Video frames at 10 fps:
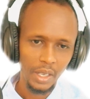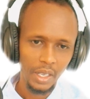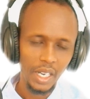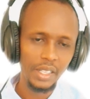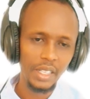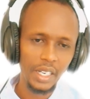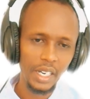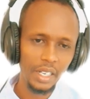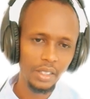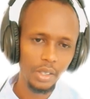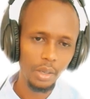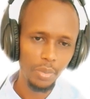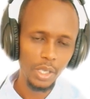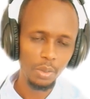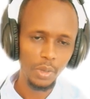and the current
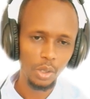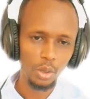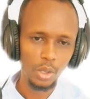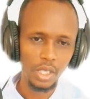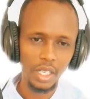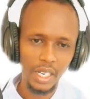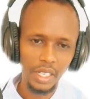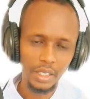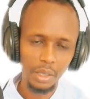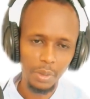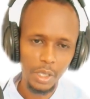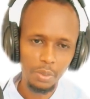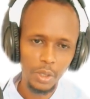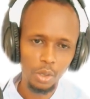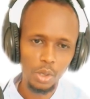replacement cost. The current
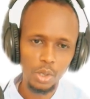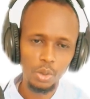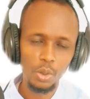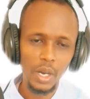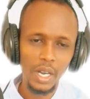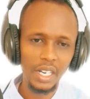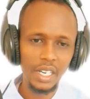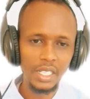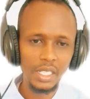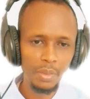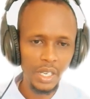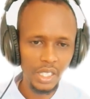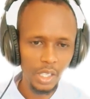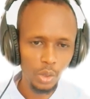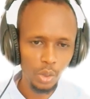replacement cost you
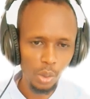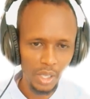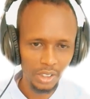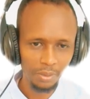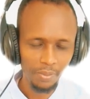underestimated too much.